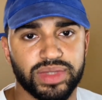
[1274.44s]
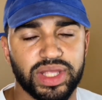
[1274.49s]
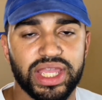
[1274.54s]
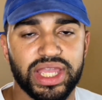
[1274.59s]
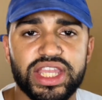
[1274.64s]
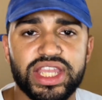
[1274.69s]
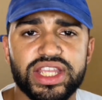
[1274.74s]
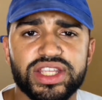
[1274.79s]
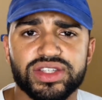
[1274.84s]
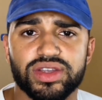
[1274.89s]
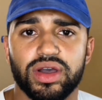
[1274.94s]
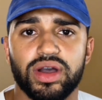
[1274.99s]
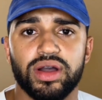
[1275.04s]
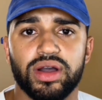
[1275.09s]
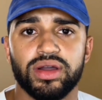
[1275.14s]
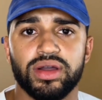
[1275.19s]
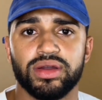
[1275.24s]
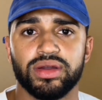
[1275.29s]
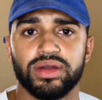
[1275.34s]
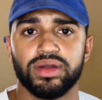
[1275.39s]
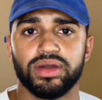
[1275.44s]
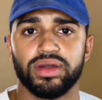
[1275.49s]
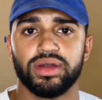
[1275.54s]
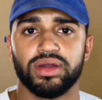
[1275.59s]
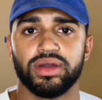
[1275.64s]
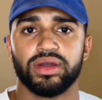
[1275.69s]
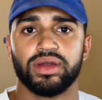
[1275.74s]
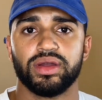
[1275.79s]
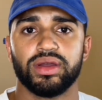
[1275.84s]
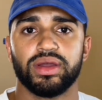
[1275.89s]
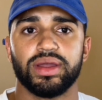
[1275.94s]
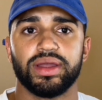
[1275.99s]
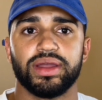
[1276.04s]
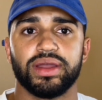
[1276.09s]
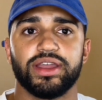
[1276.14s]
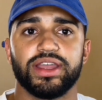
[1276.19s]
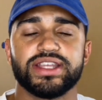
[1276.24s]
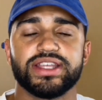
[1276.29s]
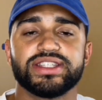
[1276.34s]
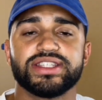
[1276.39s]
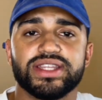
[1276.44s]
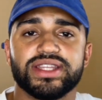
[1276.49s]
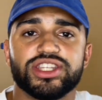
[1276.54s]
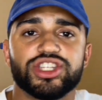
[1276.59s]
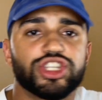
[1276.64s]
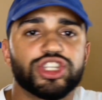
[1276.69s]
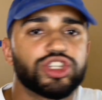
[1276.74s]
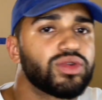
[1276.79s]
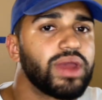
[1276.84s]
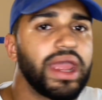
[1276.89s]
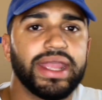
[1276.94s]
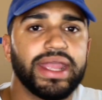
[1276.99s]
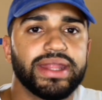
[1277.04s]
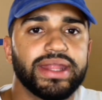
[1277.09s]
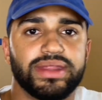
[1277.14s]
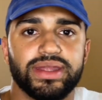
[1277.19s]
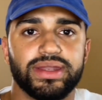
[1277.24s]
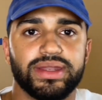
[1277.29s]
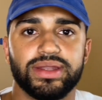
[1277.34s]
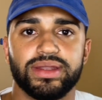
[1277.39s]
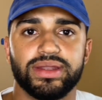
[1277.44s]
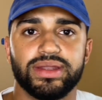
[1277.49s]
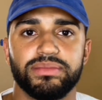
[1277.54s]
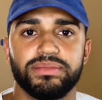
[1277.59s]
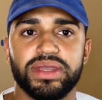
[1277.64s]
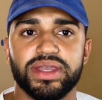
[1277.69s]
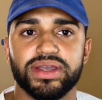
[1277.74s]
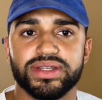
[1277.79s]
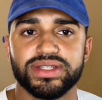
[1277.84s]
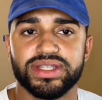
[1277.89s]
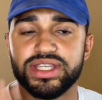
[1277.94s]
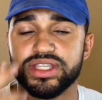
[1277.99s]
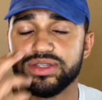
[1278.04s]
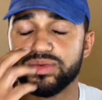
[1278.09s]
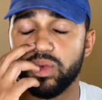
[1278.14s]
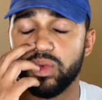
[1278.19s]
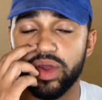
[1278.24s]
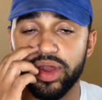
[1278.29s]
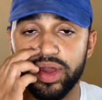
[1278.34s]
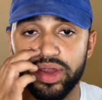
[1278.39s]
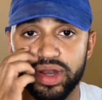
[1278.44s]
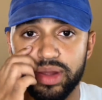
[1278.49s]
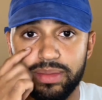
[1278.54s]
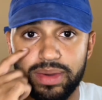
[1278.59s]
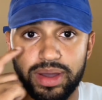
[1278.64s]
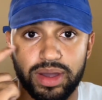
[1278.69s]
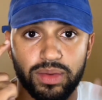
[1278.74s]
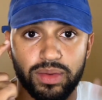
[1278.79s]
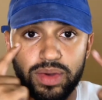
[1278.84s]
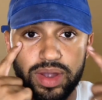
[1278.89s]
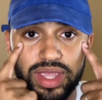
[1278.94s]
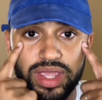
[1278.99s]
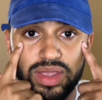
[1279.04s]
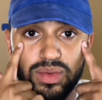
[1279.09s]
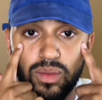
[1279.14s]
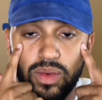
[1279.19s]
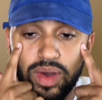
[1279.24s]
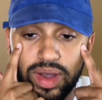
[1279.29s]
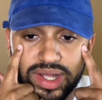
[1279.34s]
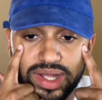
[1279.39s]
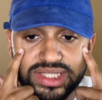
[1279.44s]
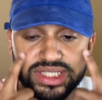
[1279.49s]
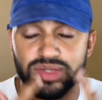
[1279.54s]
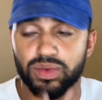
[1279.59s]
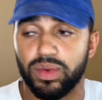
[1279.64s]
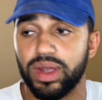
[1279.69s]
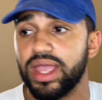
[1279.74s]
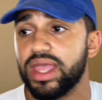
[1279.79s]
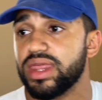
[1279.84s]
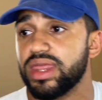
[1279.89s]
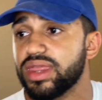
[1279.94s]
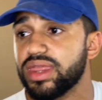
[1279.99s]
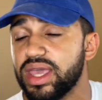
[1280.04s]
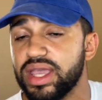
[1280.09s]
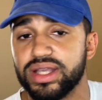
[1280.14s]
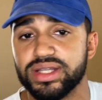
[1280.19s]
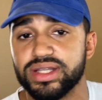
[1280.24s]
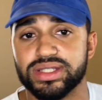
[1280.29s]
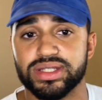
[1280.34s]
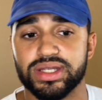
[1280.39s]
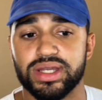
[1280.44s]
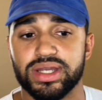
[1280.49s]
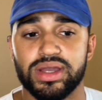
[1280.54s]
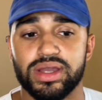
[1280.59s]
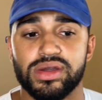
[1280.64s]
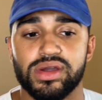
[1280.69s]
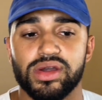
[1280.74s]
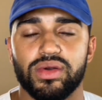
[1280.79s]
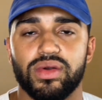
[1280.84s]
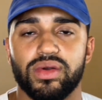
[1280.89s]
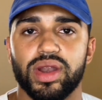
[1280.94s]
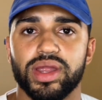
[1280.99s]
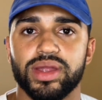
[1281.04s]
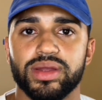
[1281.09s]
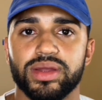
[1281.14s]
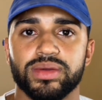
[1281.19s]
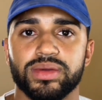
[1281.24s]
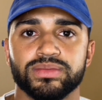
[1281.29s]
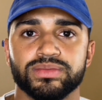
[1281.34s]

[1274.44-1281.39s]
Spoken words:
Esau is distracted because he's worried about what he wants, what he thinks, right?